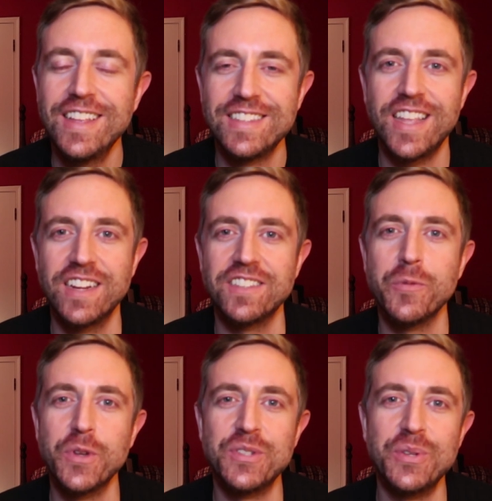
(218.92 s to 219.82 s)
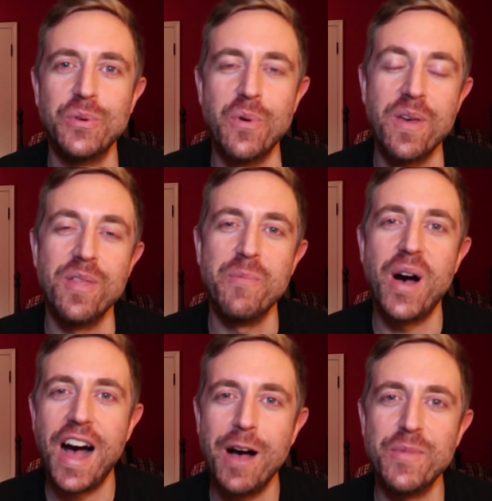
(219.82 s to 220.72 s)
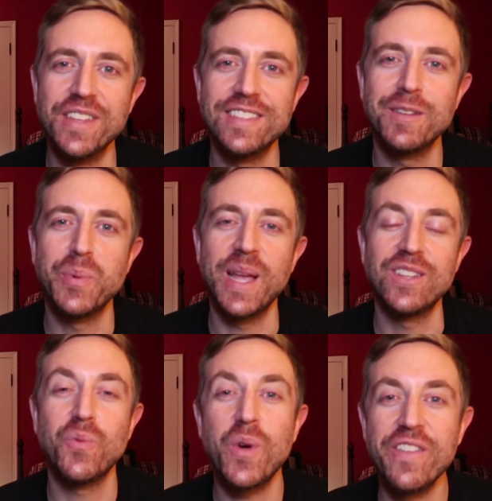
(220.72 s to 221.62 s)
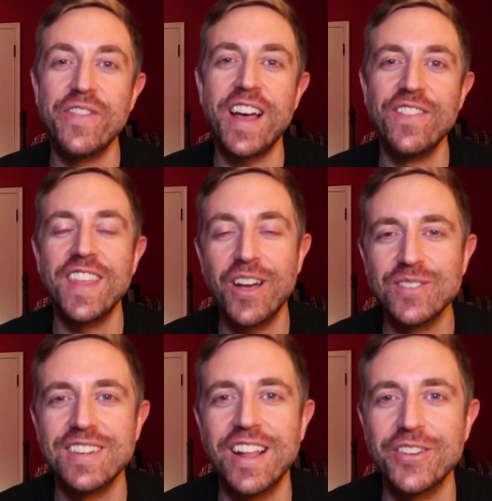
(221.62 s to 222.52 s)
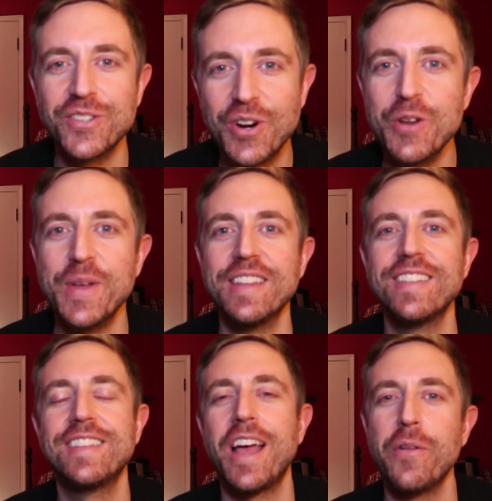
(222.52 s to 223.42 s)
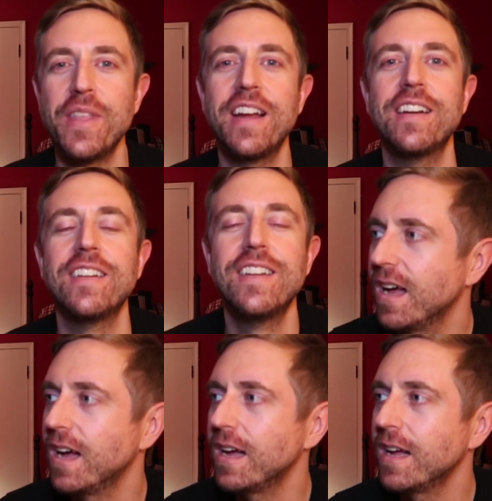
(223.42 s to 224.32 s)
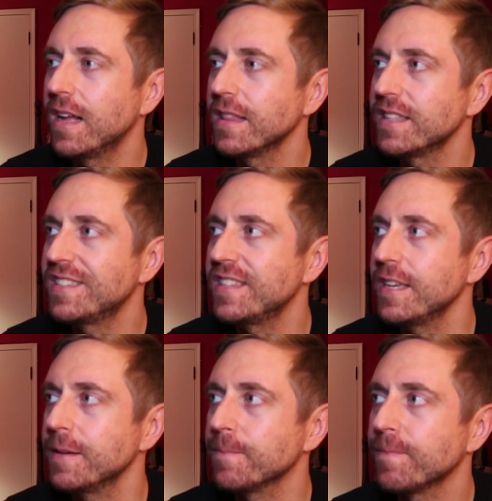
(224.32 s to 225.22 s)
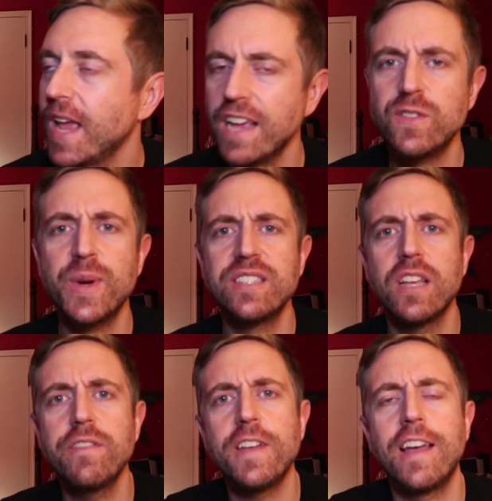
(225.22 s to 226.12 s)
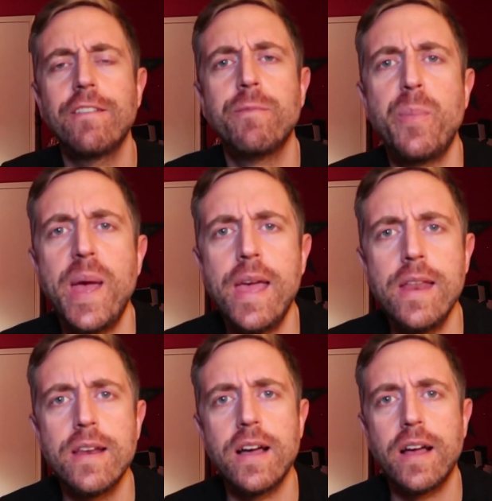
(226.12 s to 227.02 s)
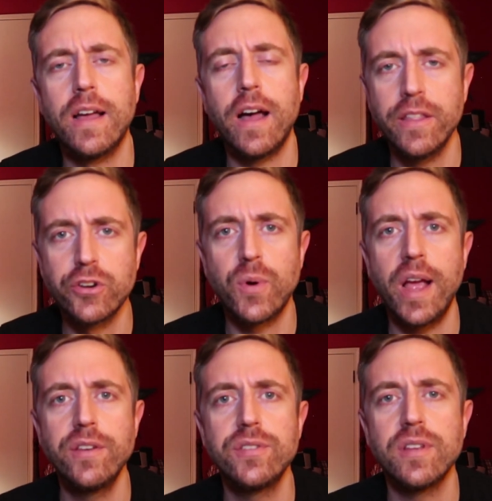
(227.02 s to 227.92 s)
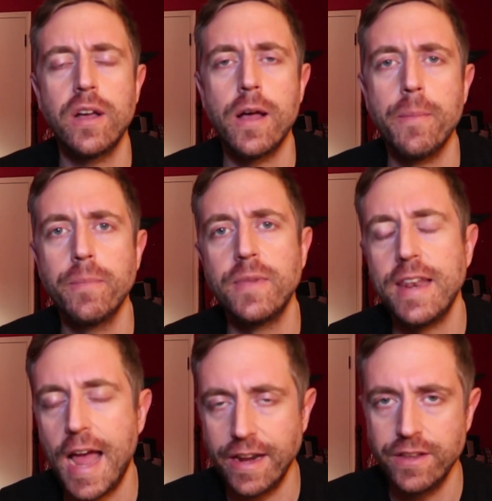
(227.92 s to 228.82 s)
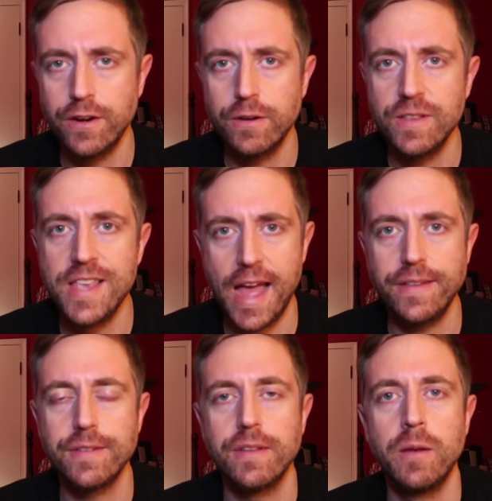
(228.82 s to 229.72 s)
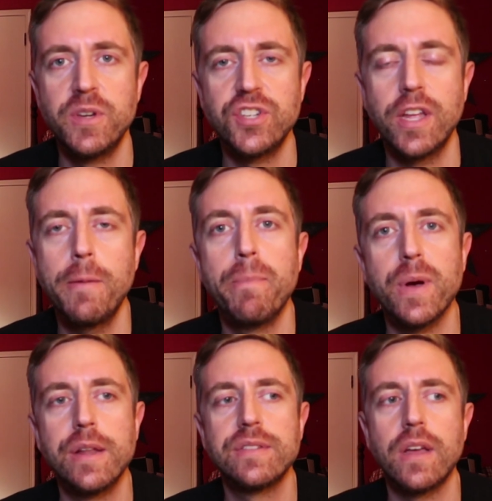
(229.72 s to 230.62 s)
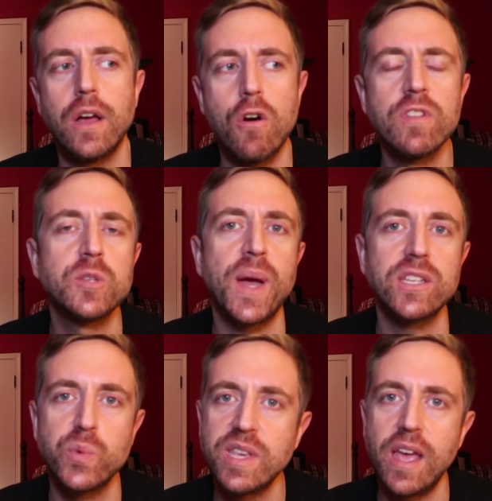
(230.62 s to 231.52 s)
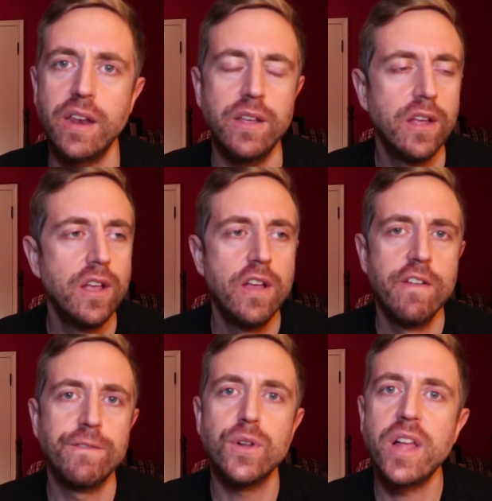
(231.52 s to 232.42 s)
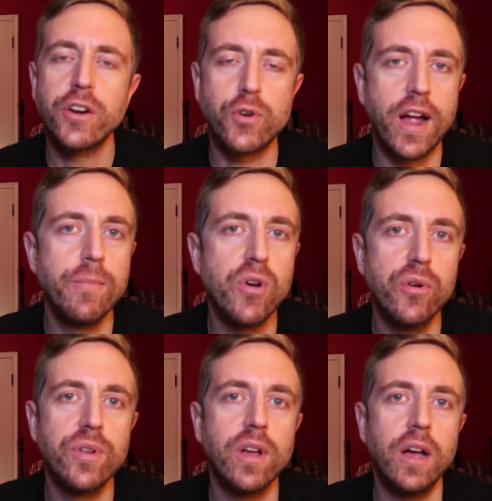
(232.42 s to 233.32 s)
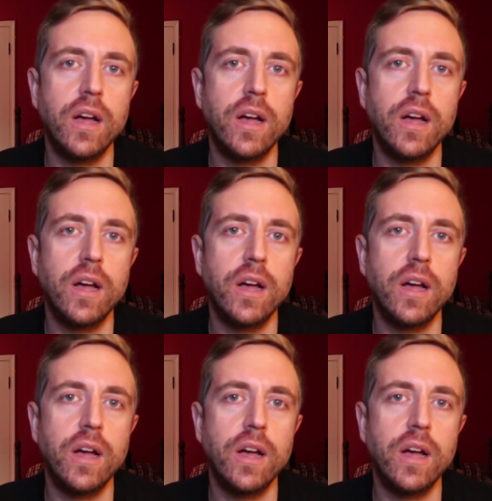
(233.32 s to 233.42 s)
sending someone to the Bahamas to play a $25,000 tournament down there. Let's see. As for myself, I've been on the grind, not here yet in Michigan, but over this past weekend, full-on grind mode.